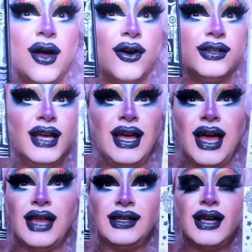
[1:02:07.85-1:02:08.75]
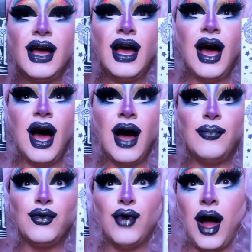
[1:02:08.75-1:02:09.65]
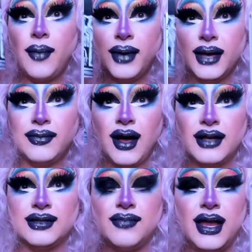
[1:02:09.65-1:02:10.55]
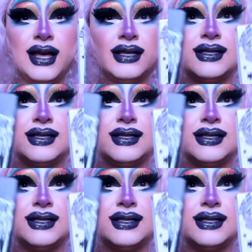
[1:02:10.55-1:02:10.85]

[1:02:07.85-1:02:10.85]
Arte and Bruja Babe Cosmetics.